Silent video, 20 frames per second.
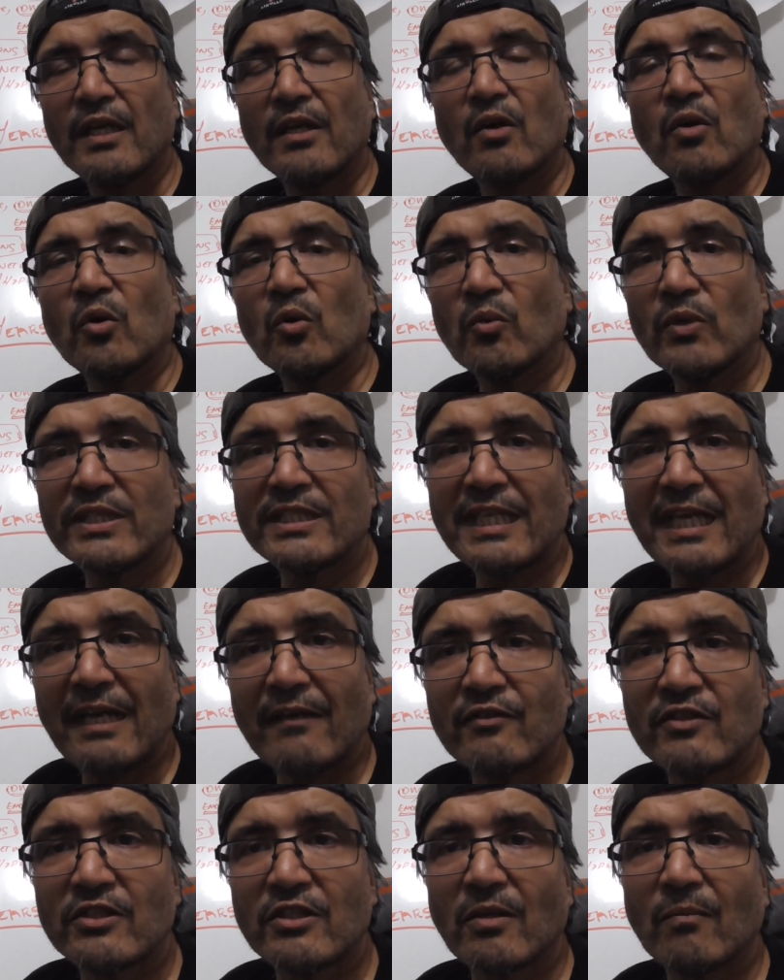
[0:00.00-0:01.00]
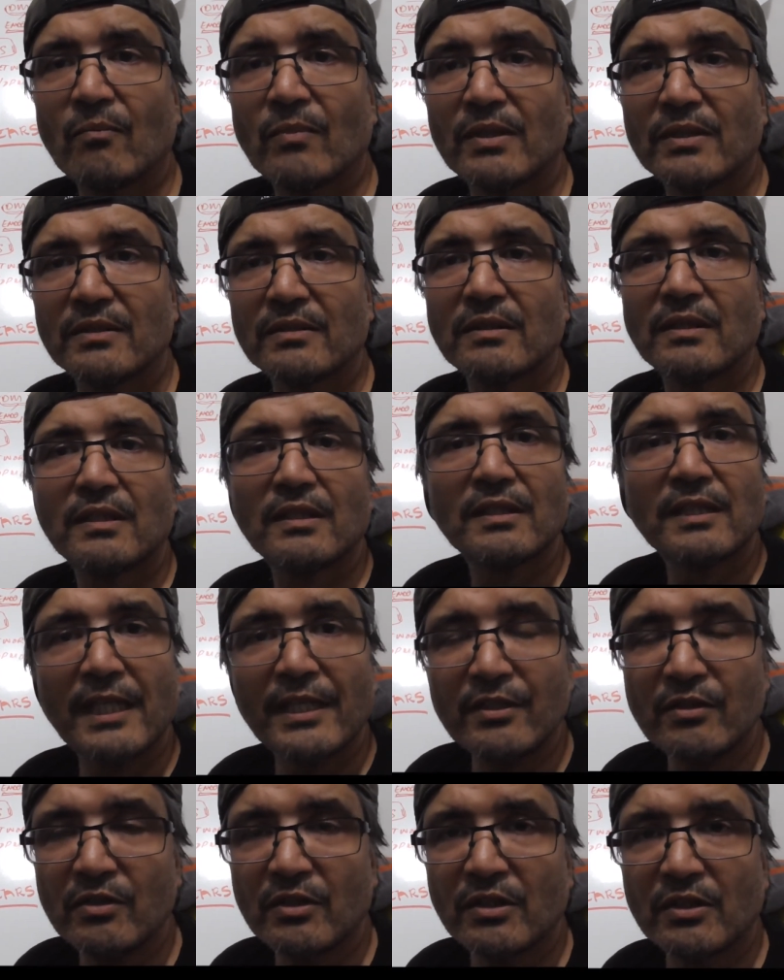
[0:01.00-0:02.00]
always have someone
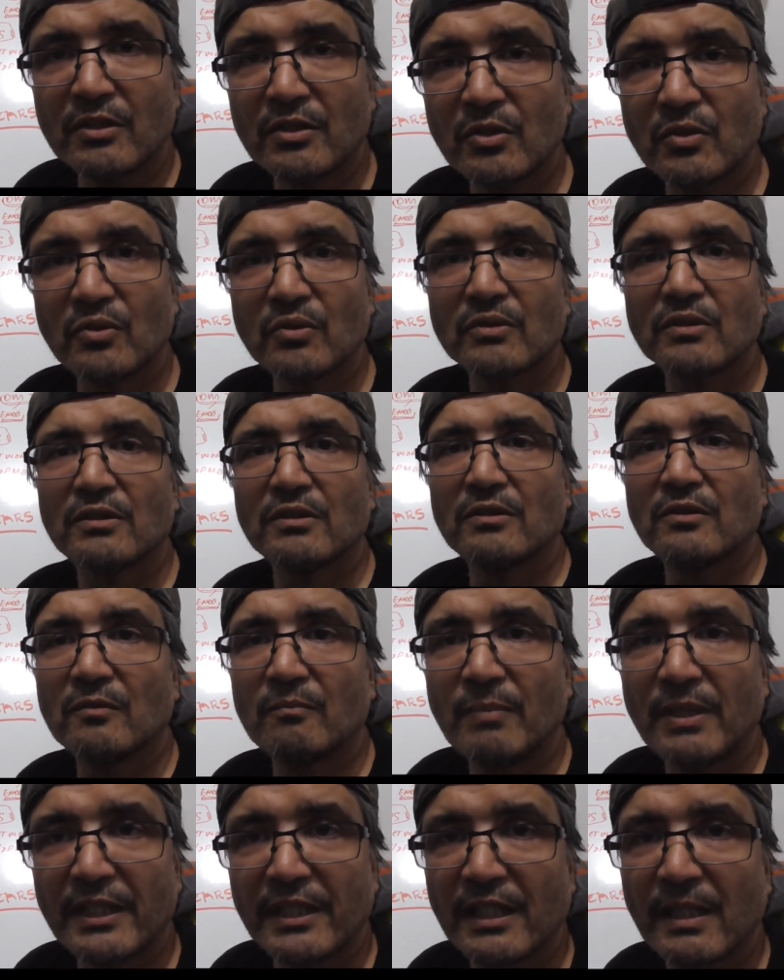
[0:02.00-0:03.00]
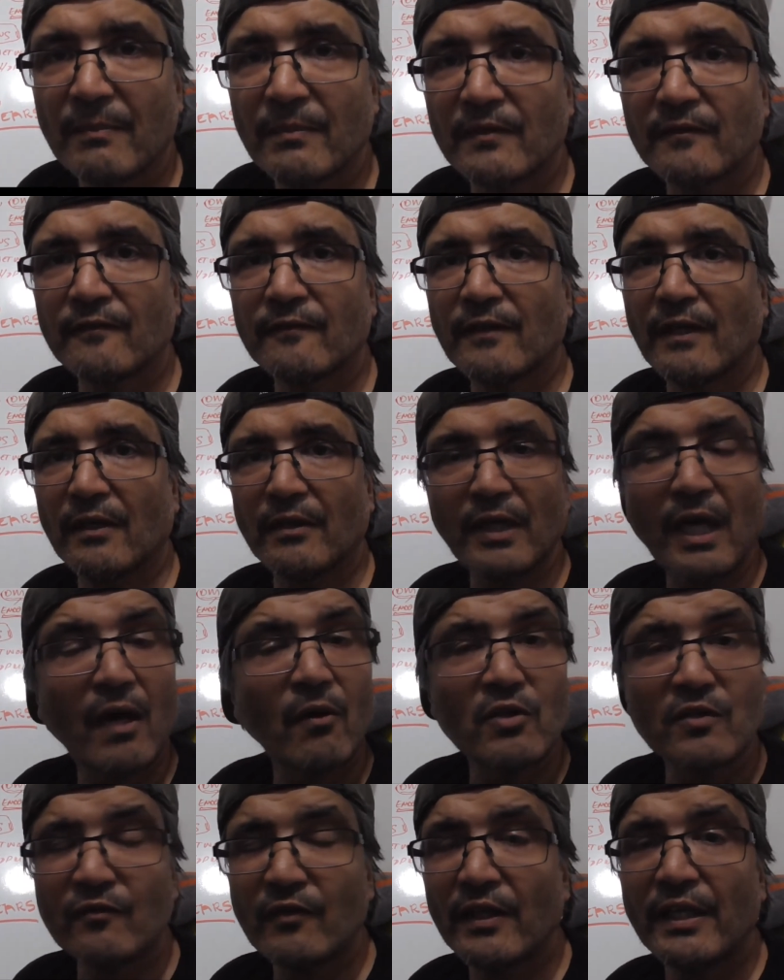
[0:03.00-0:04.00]
that you can talk to pick up the phone. I
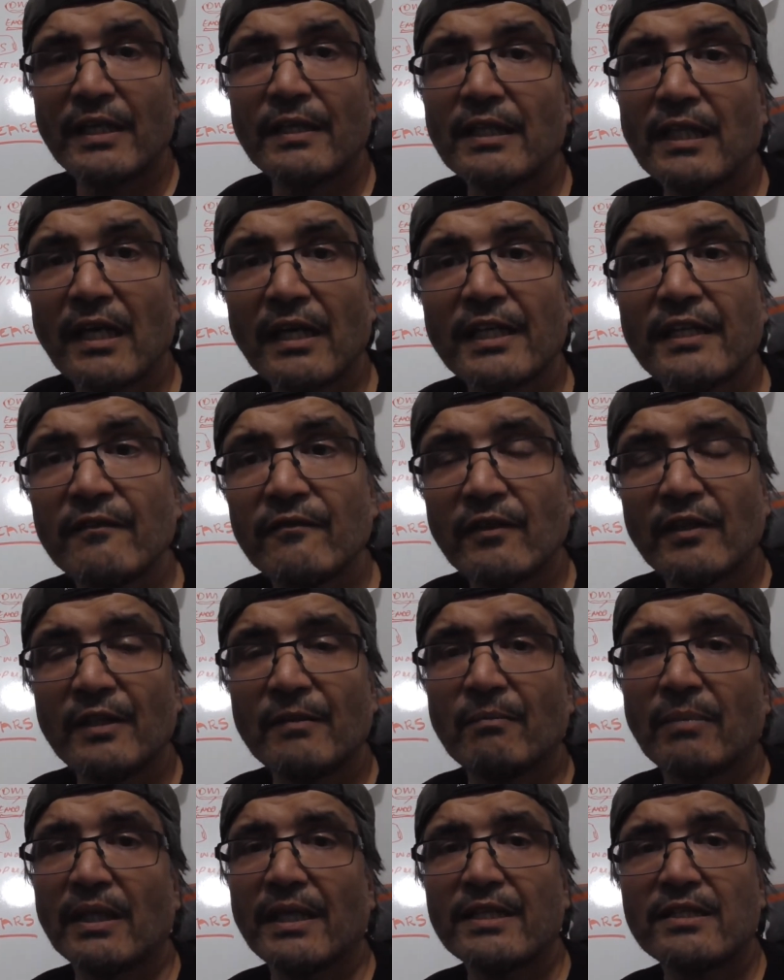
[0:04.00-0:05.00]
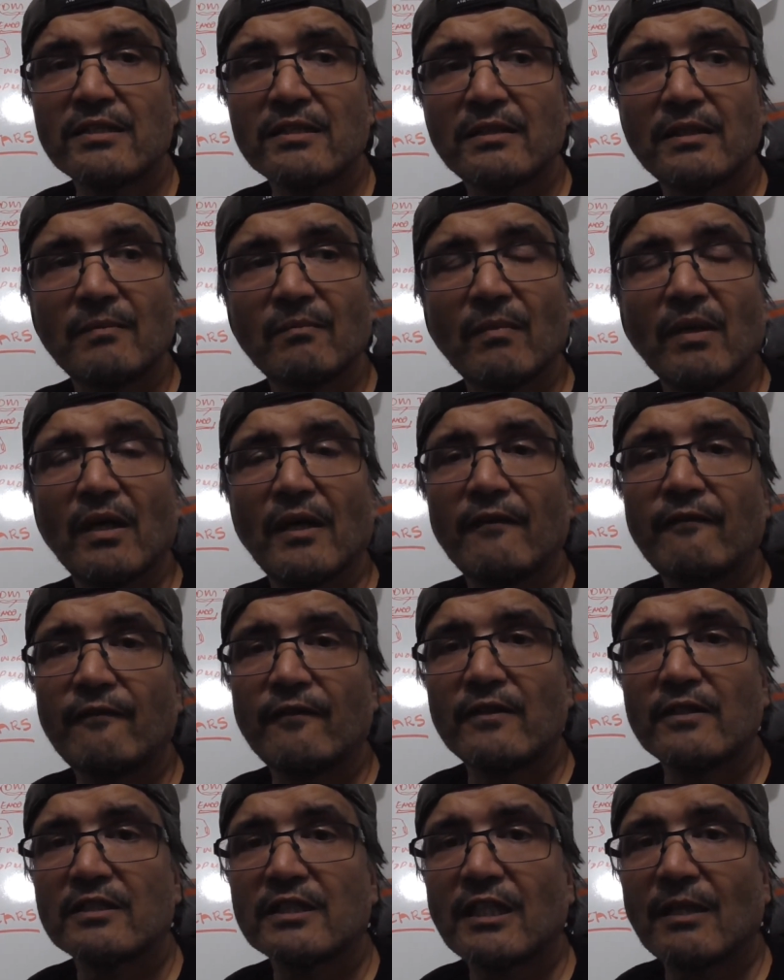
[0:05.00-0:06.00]
was very lucky, very blessed in my
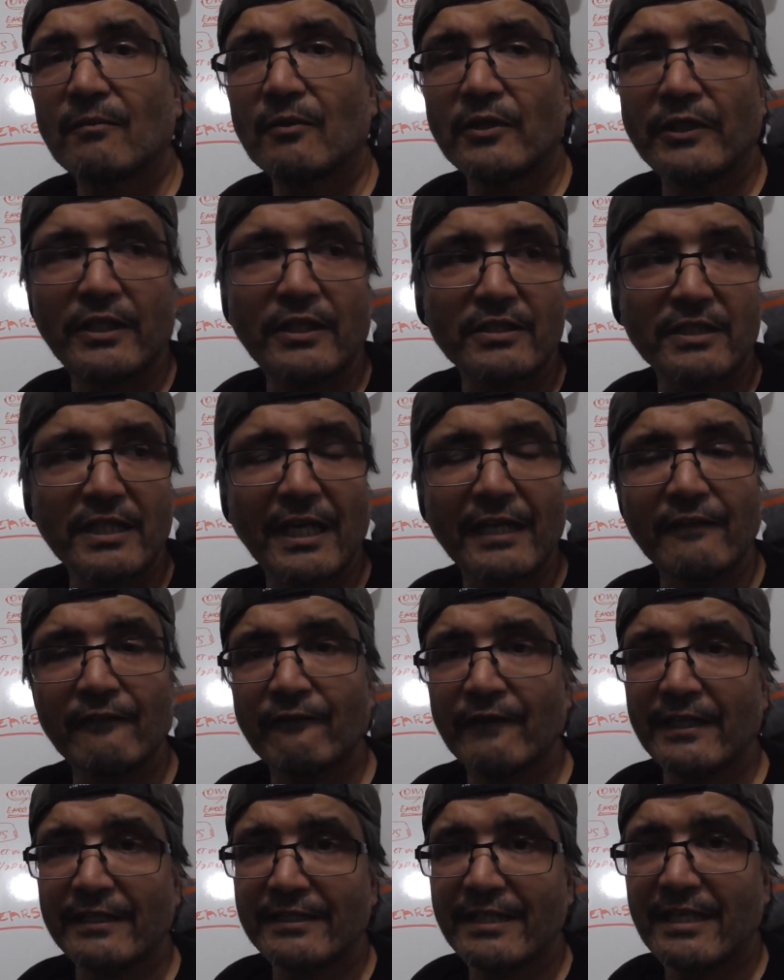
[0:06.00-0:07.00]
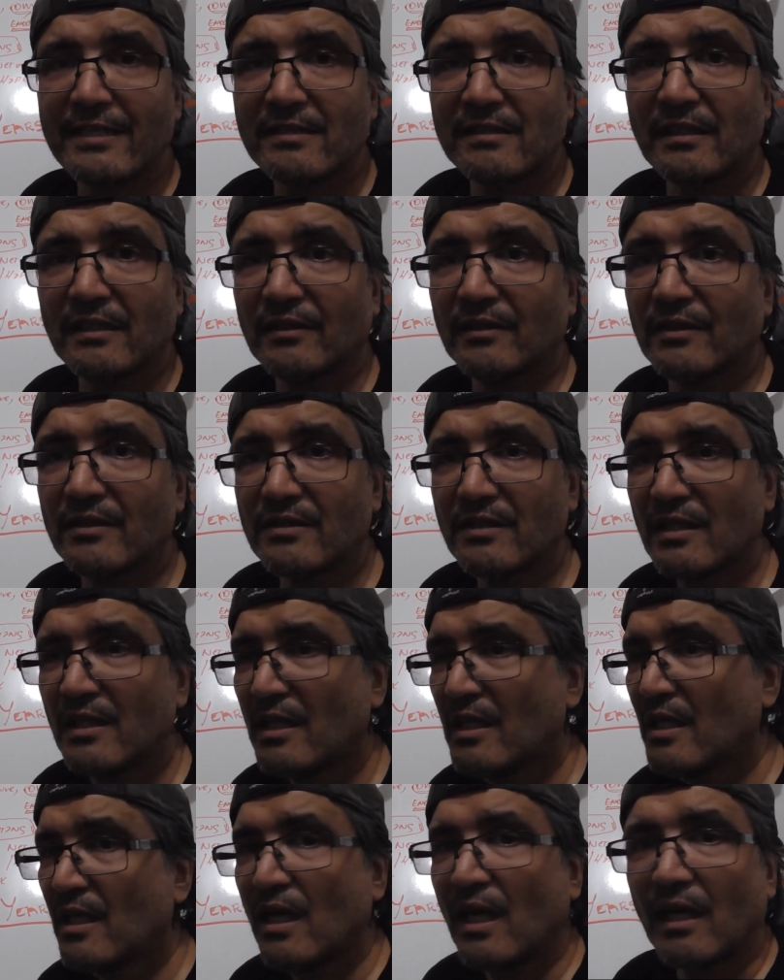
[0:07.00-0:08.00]
first couple of years. I had a fantastic nurse
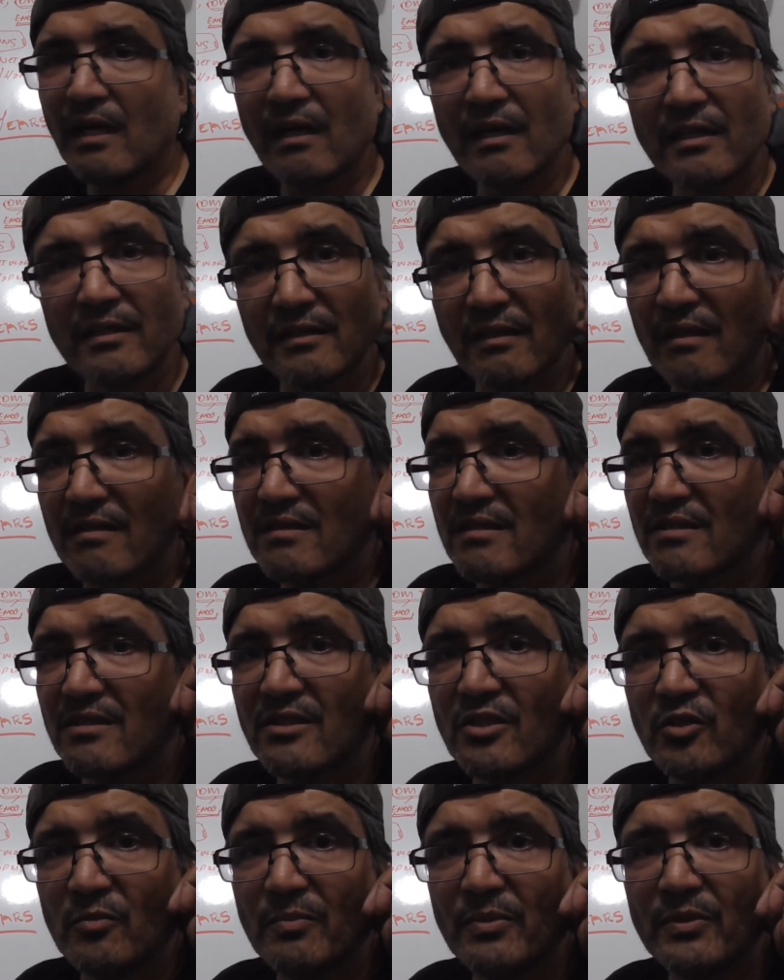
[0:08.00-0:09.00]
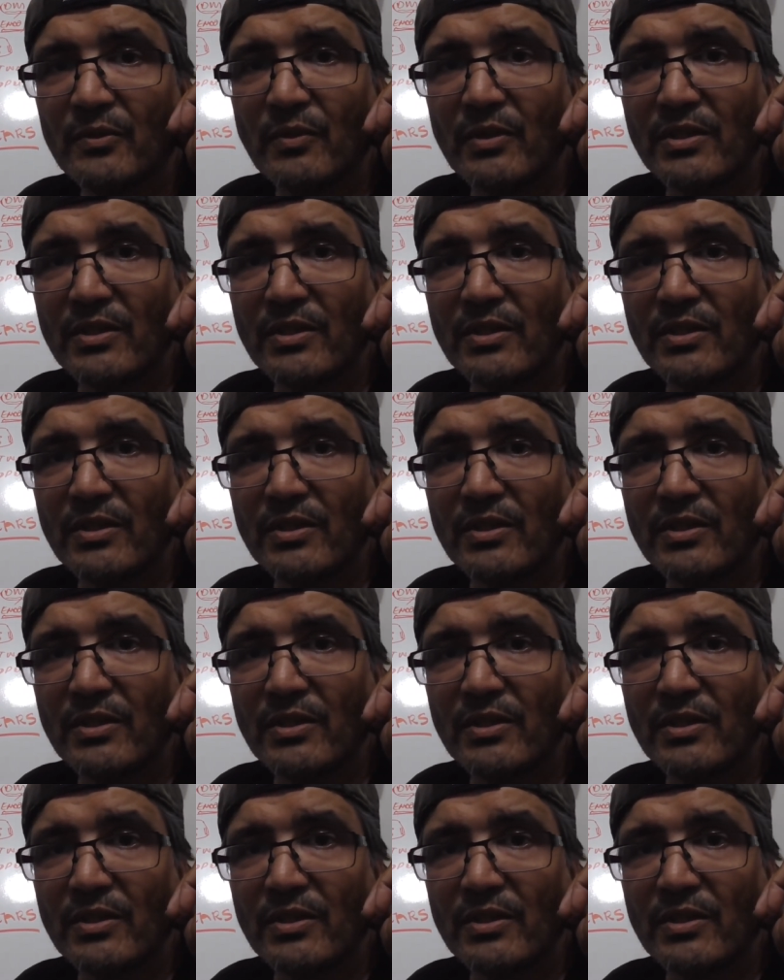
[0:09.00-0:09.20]
and I could ask her stupid